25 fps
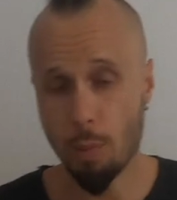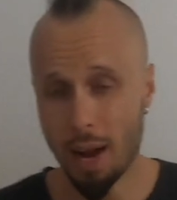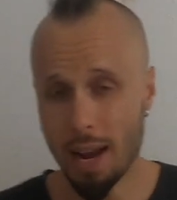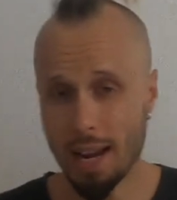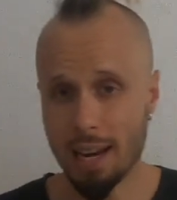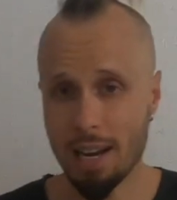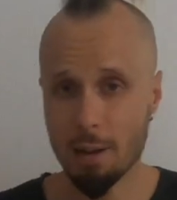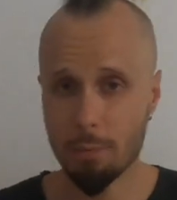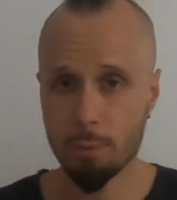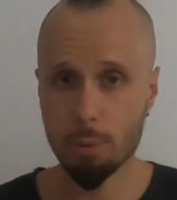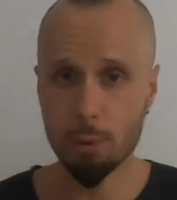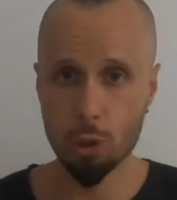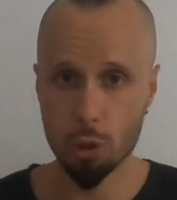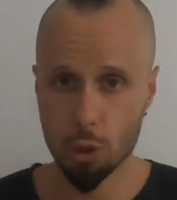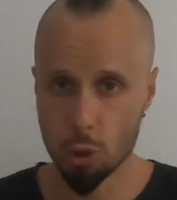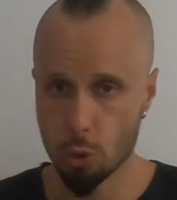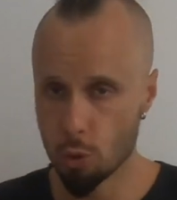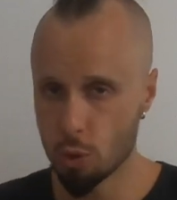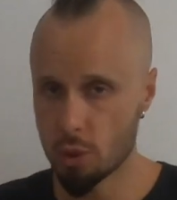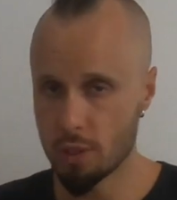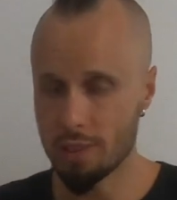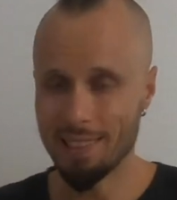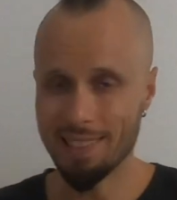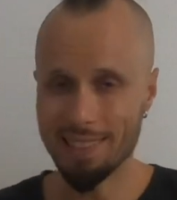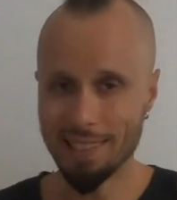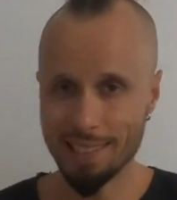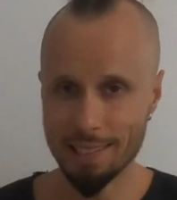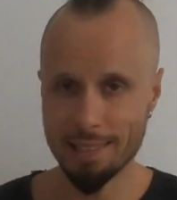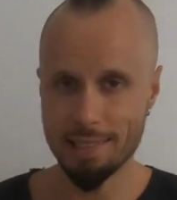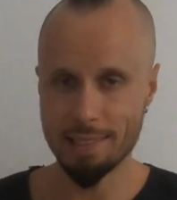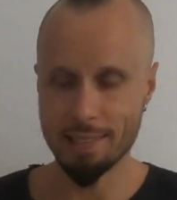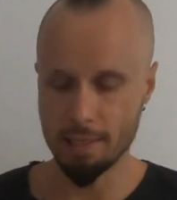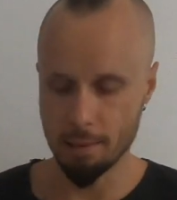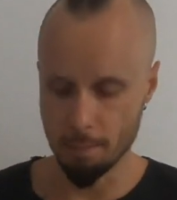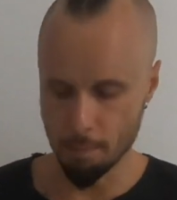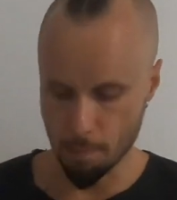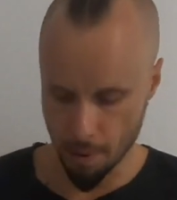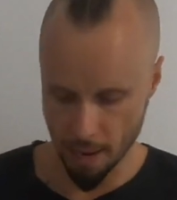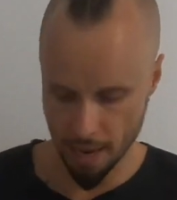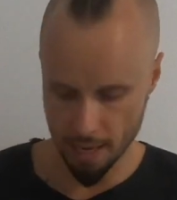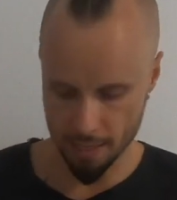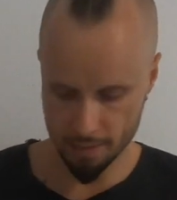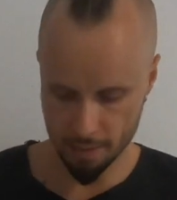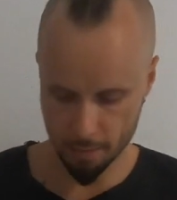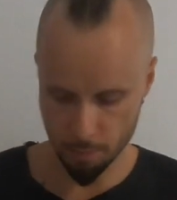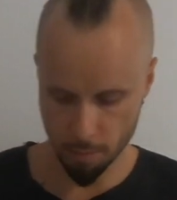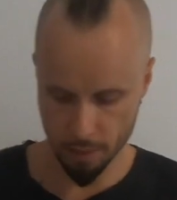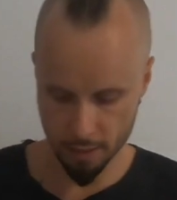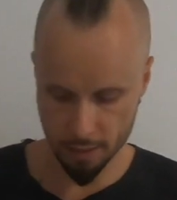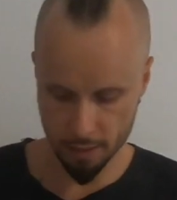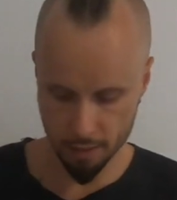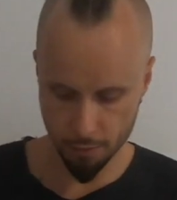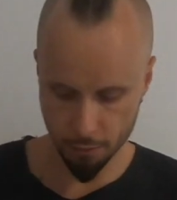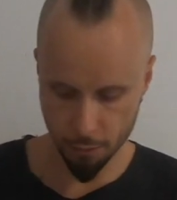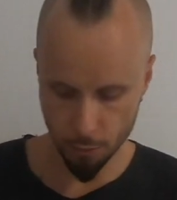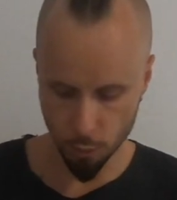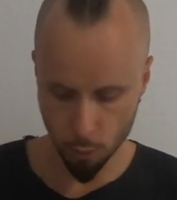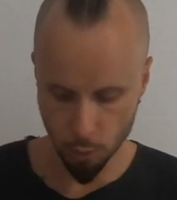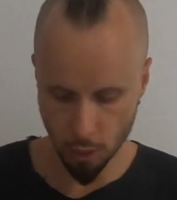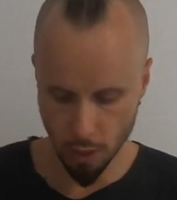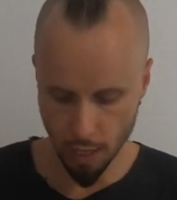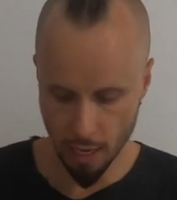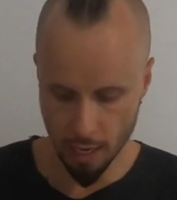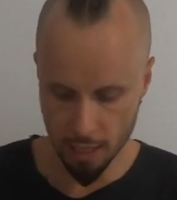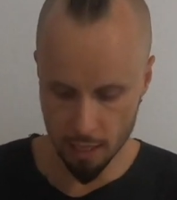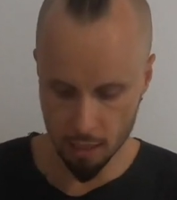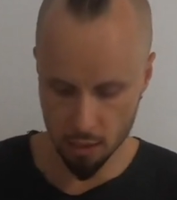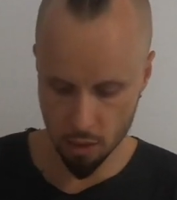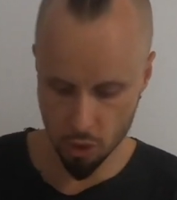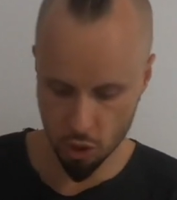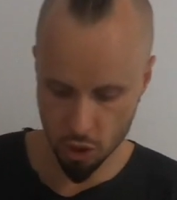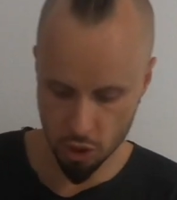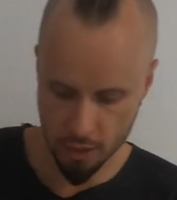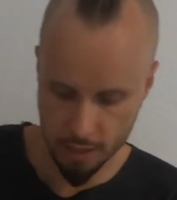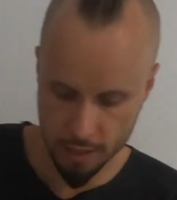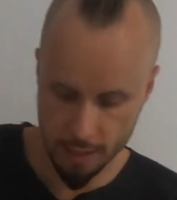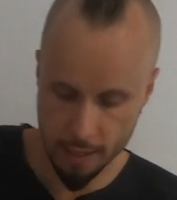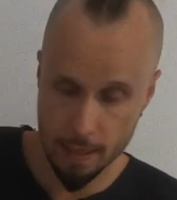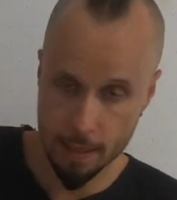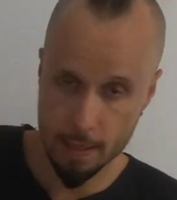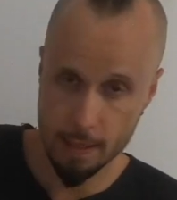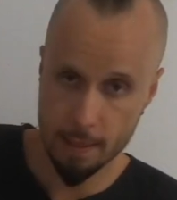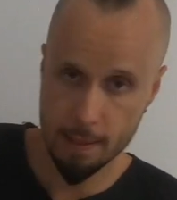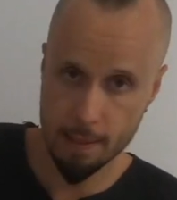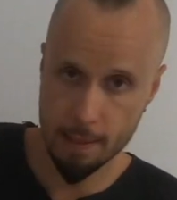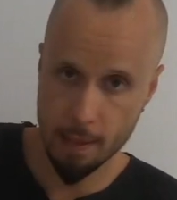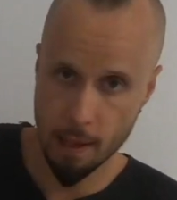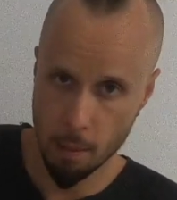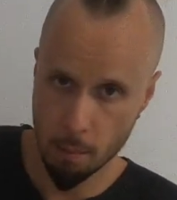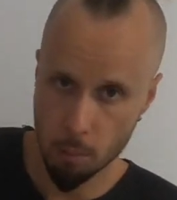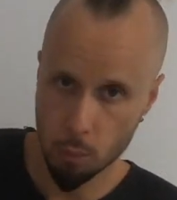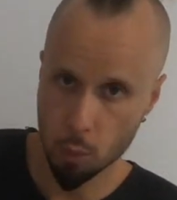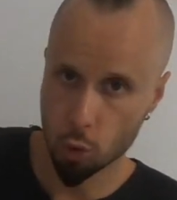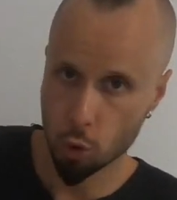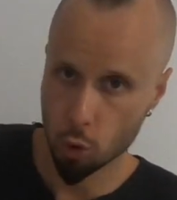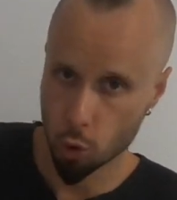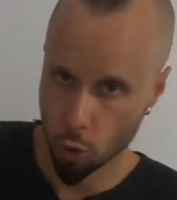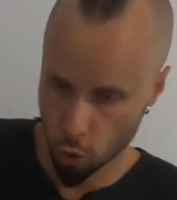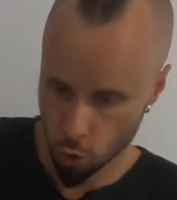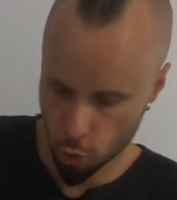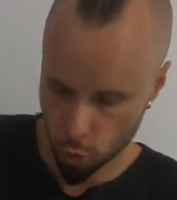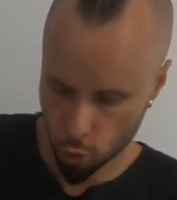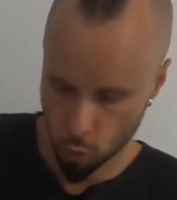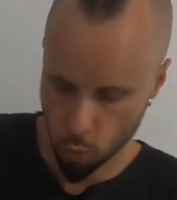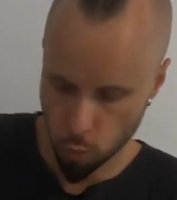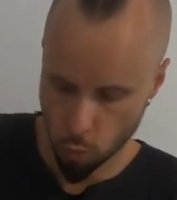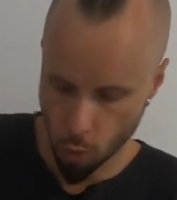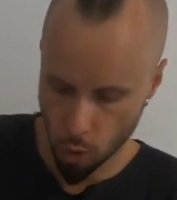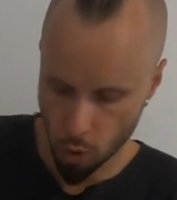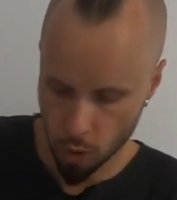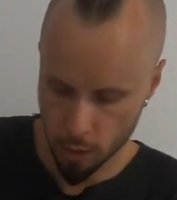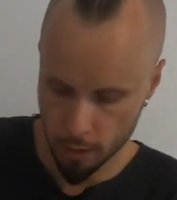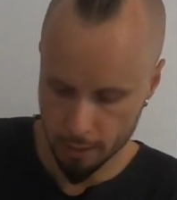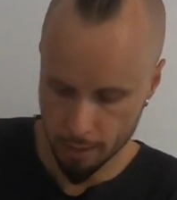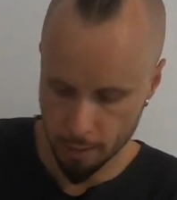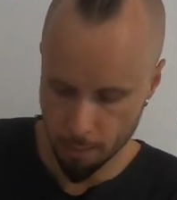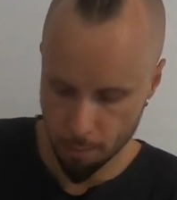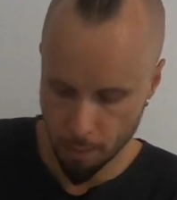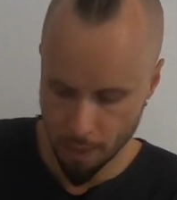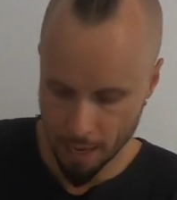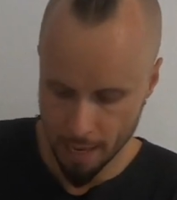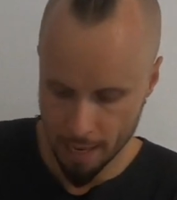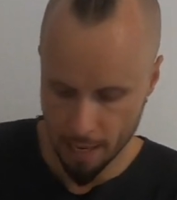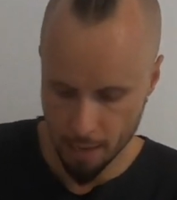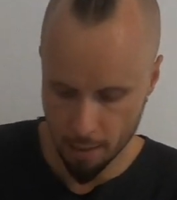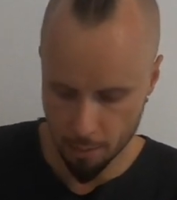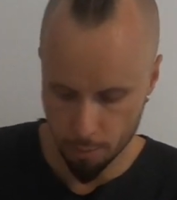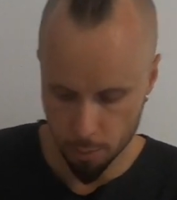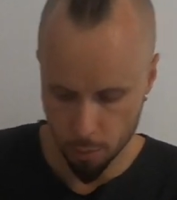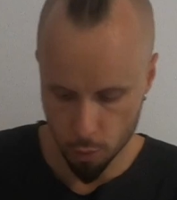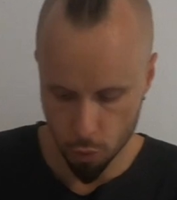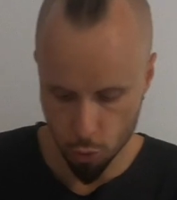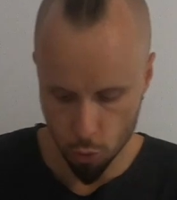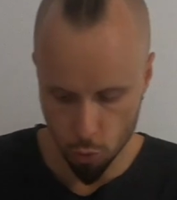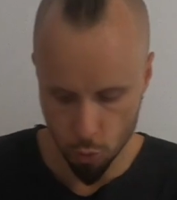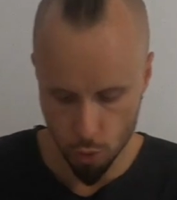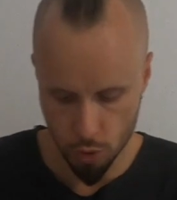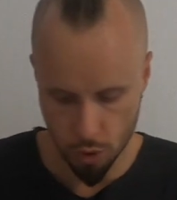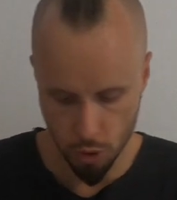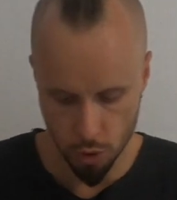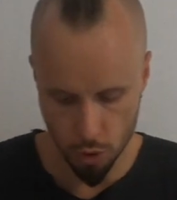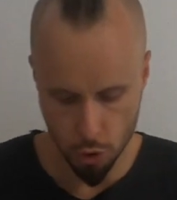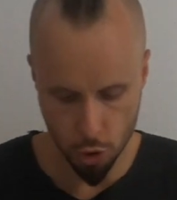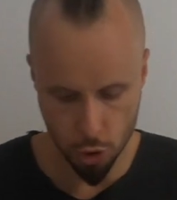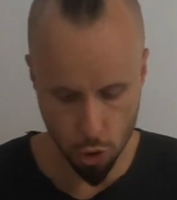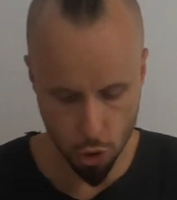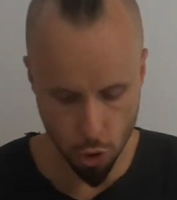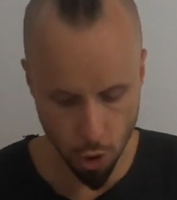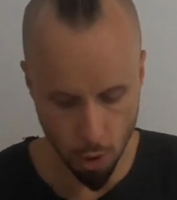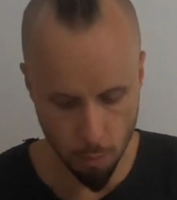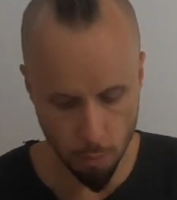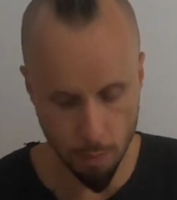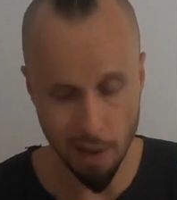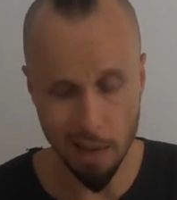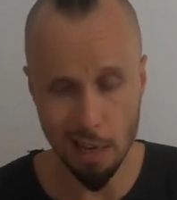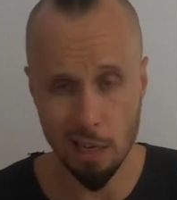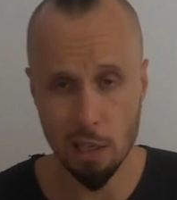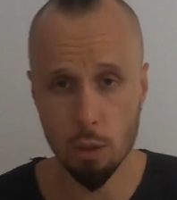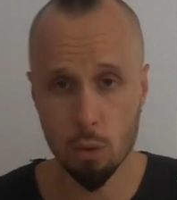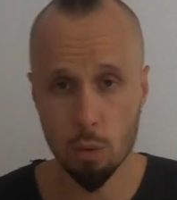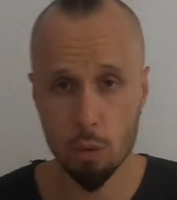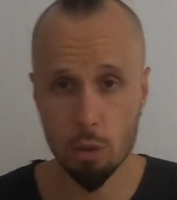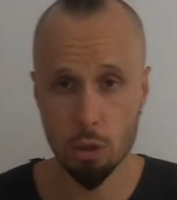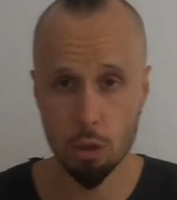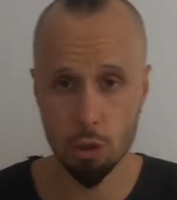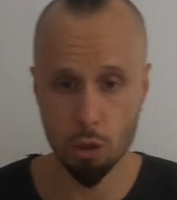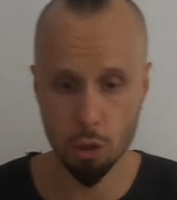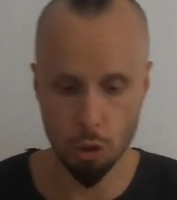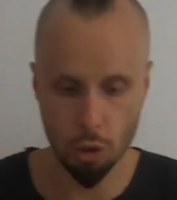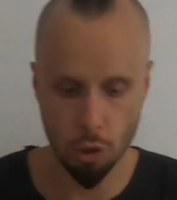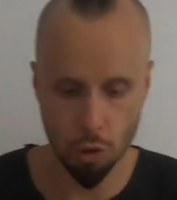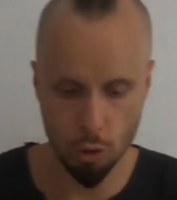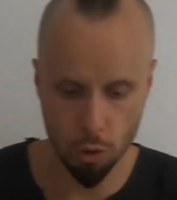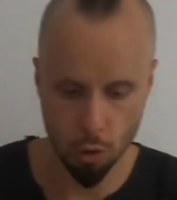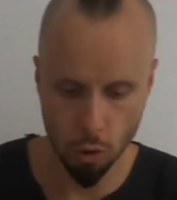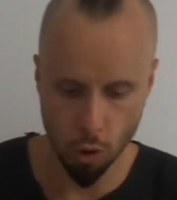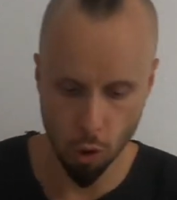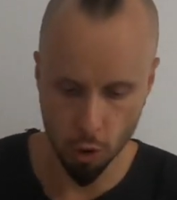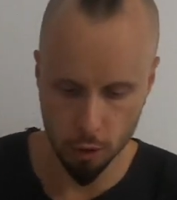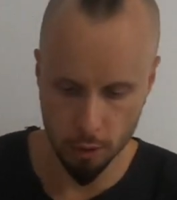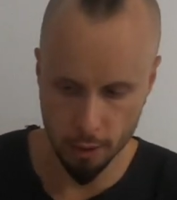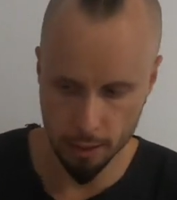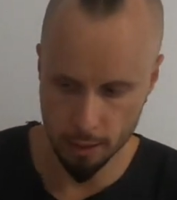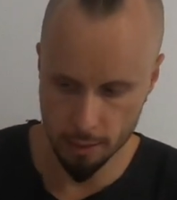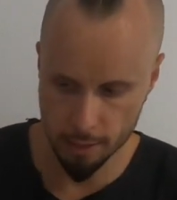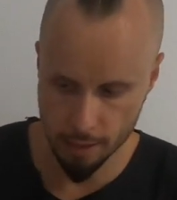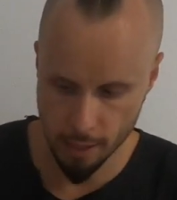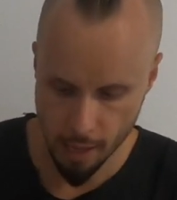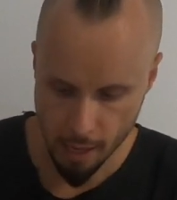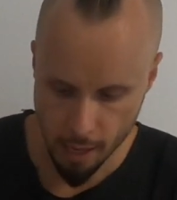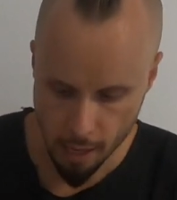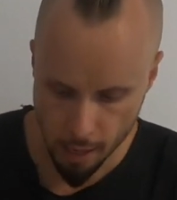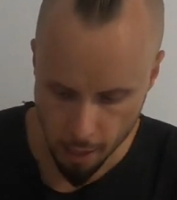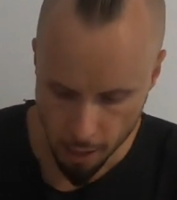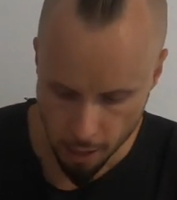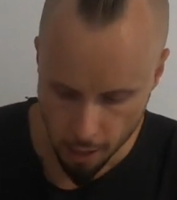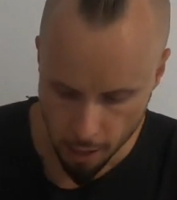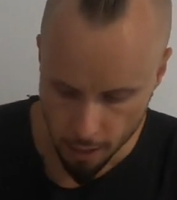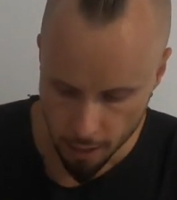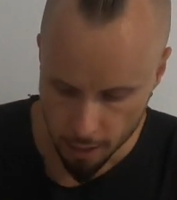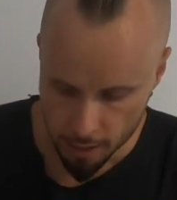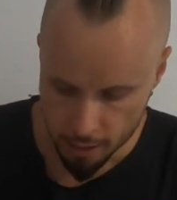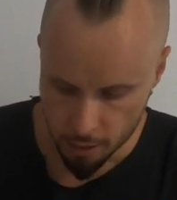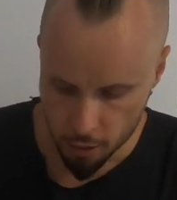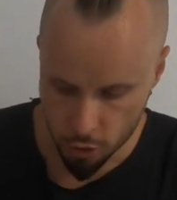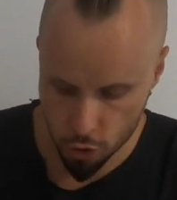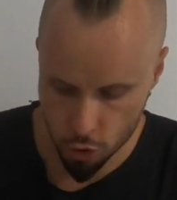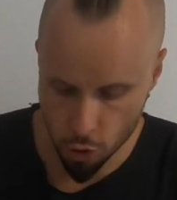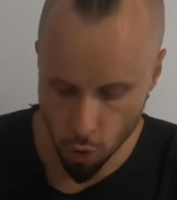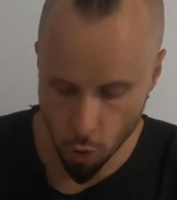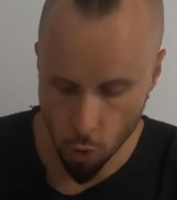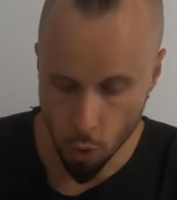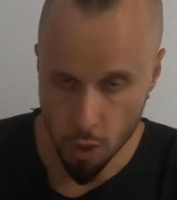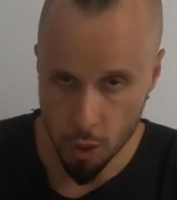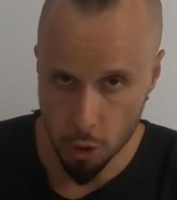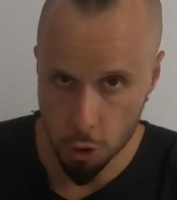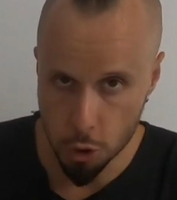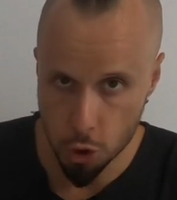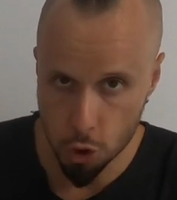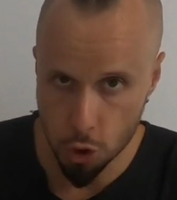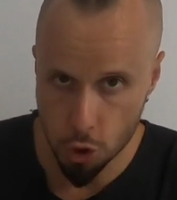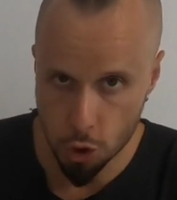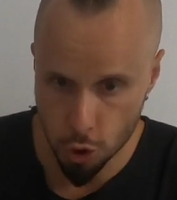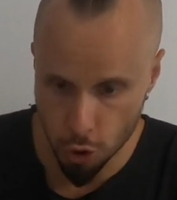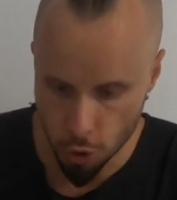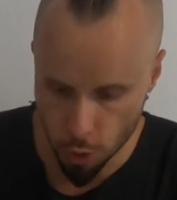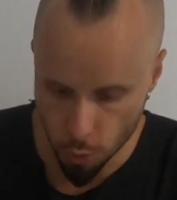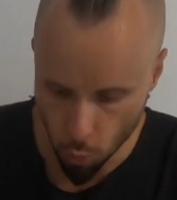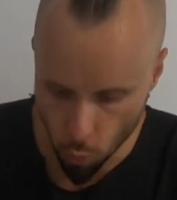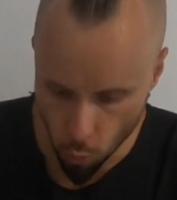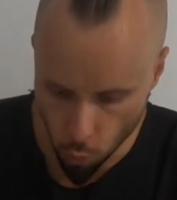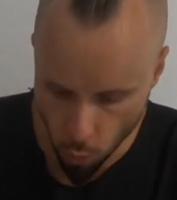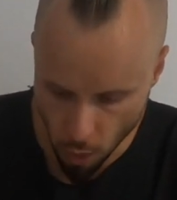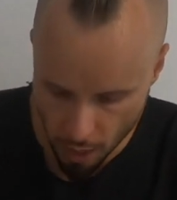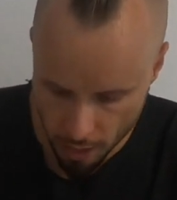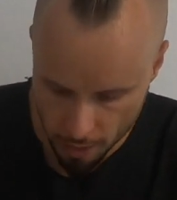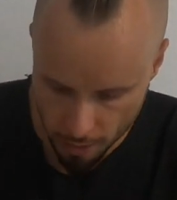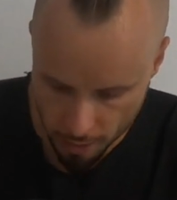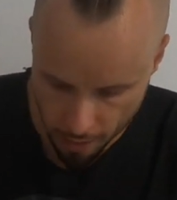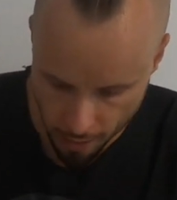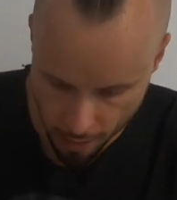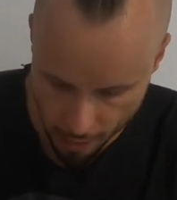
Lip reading: pineapple juice, it's the best. But if you can't, just get some good quality pineapple juice in the shop and use it in your cocktails. So it's 1